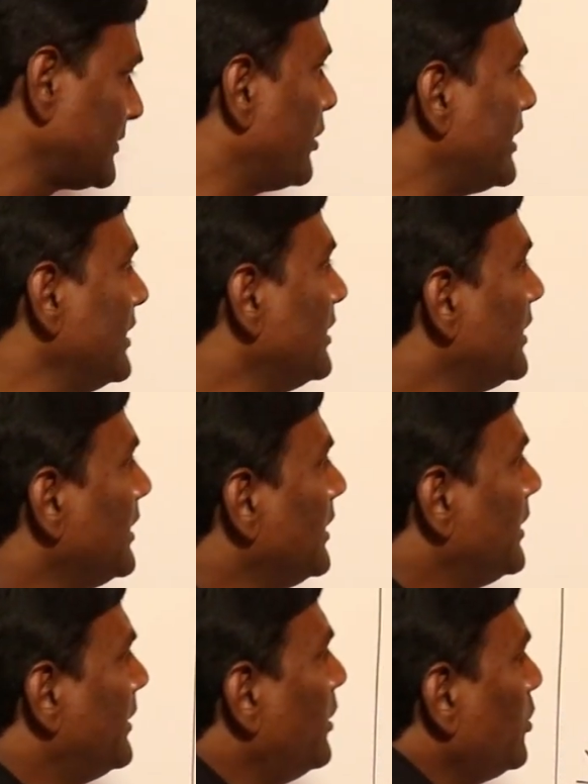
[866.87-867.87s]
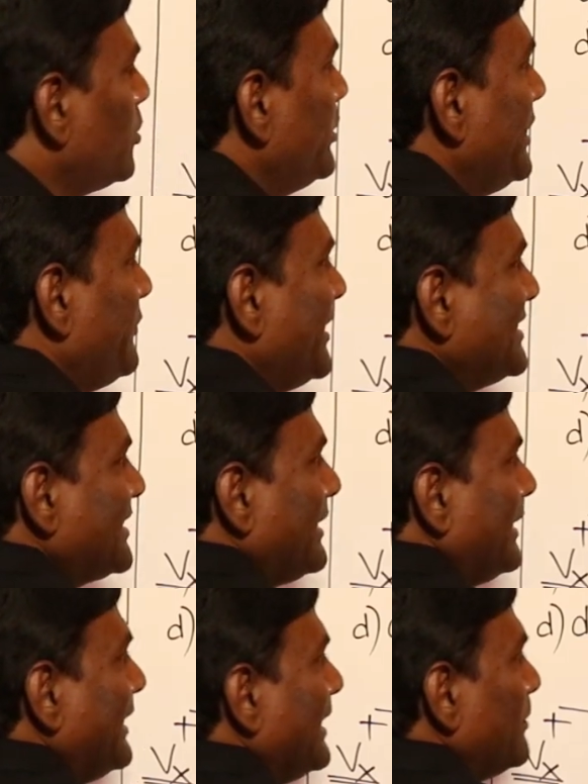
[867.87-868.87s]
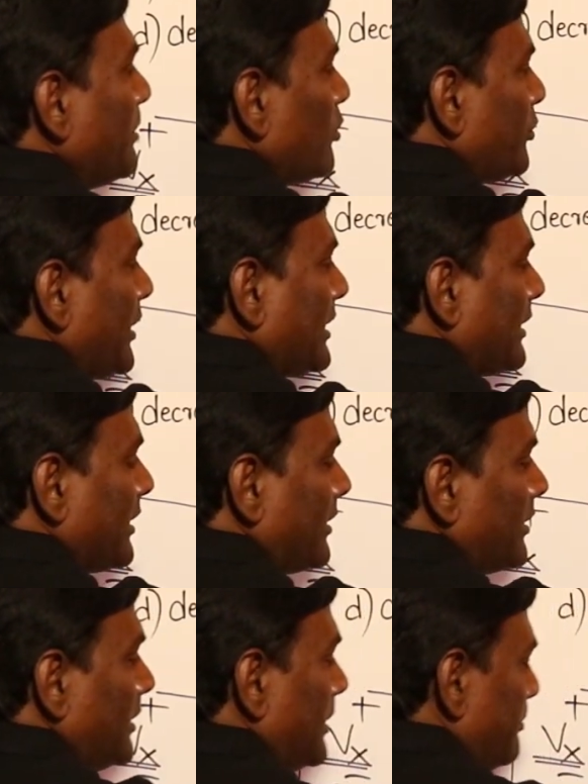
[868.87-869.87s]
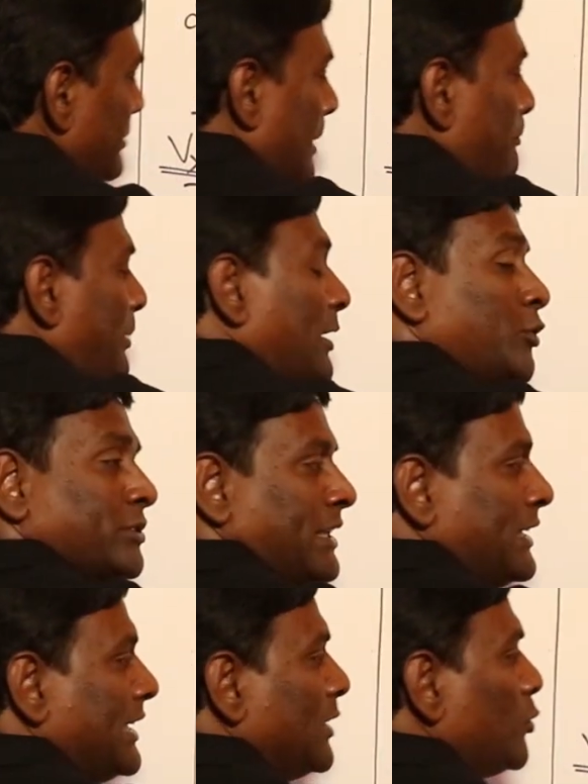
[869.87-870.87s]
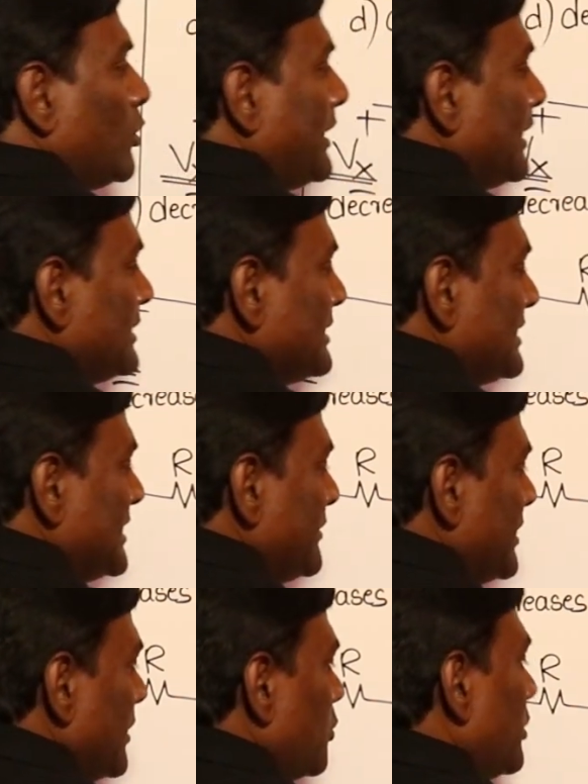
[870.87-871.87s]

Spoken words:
Okay, now if it is at leading power factor, compared to sending end voltage, receiving end